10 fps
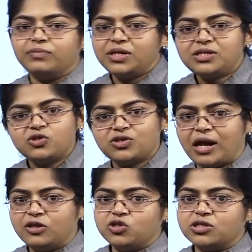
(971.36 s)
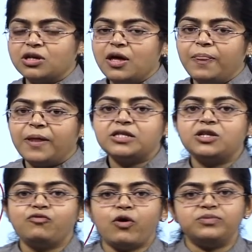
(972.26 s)
these challenges, that is
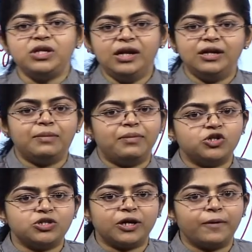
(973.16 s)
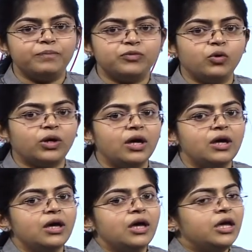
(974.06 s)
reforms in Indian budgeting. Okay,
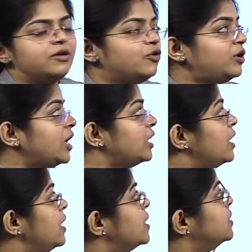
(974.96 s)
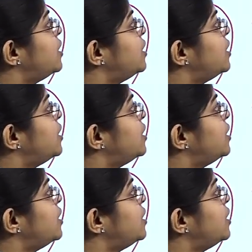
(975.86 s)
if you take the